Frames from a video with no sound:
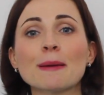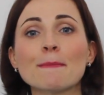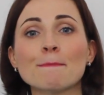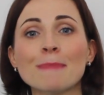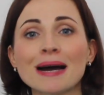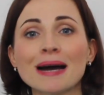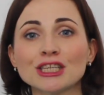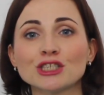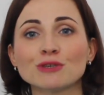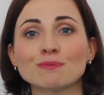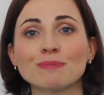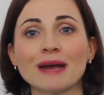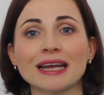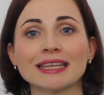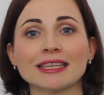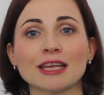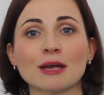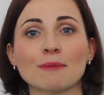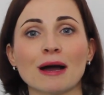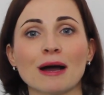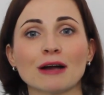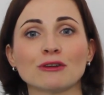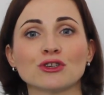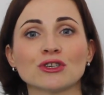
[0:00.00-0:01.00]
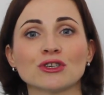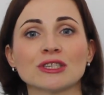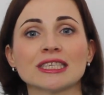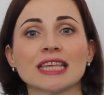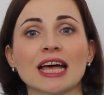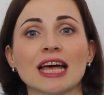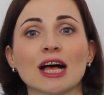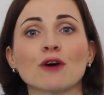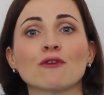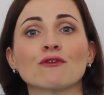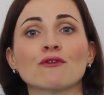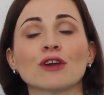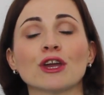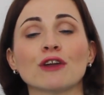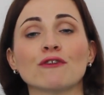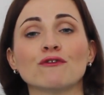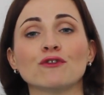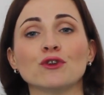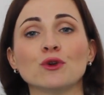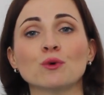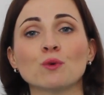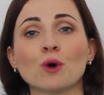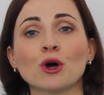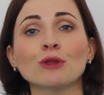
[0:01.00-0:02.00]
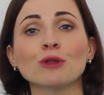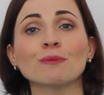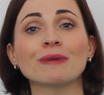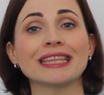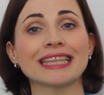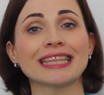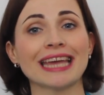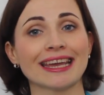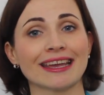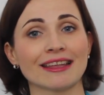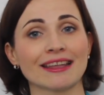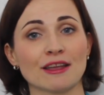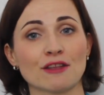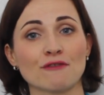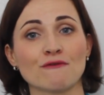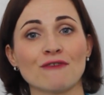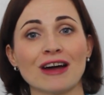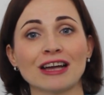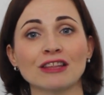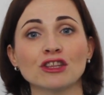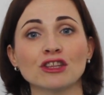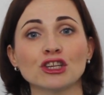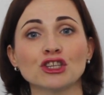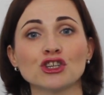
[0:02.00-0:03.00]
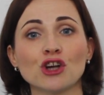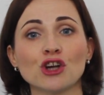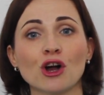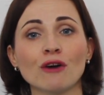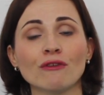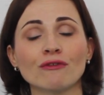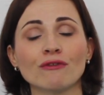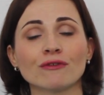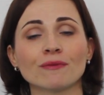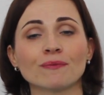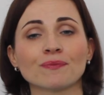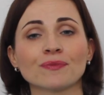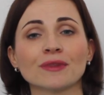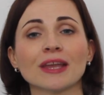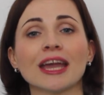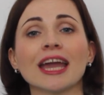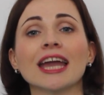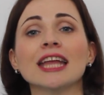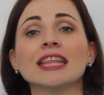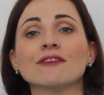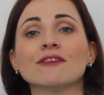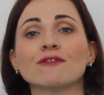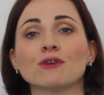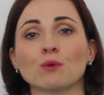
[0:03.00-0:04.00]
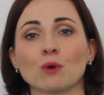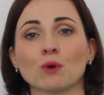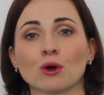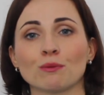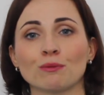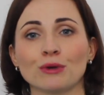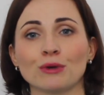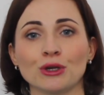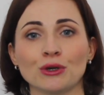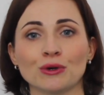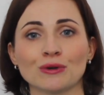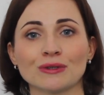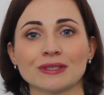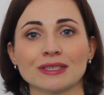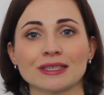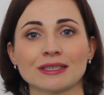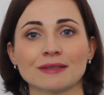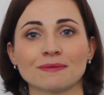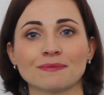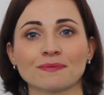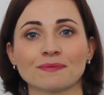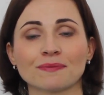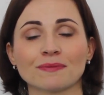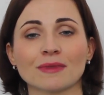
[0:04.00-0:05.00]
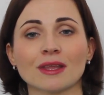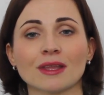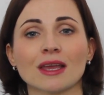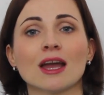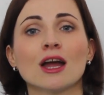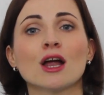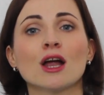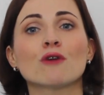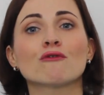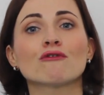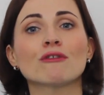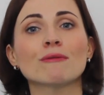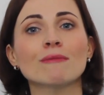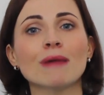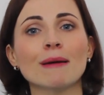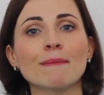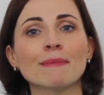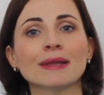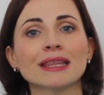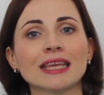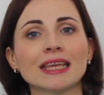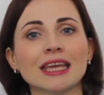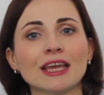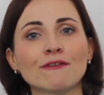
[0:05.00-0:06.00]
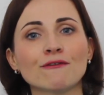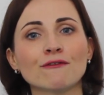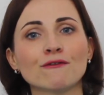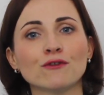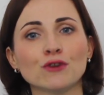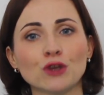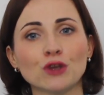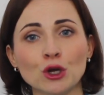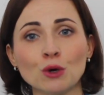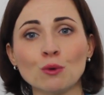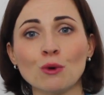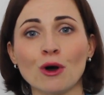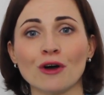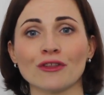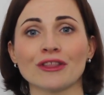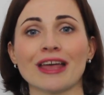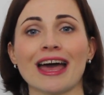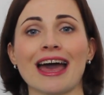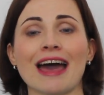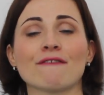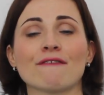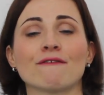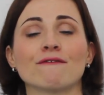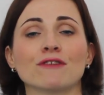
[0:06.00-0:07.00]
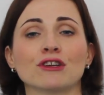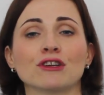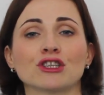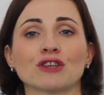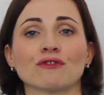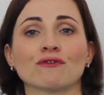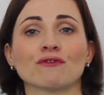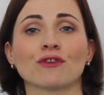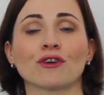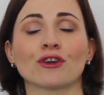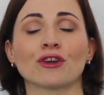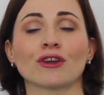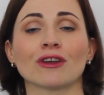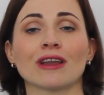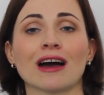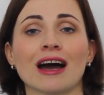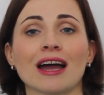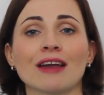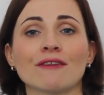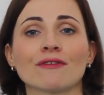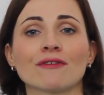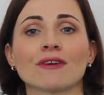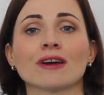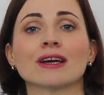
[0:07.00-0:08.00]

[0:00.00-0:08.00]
much better about yourself if you won't be taken advantage of and if you won't be used. Remember that if you won't have vision for your life,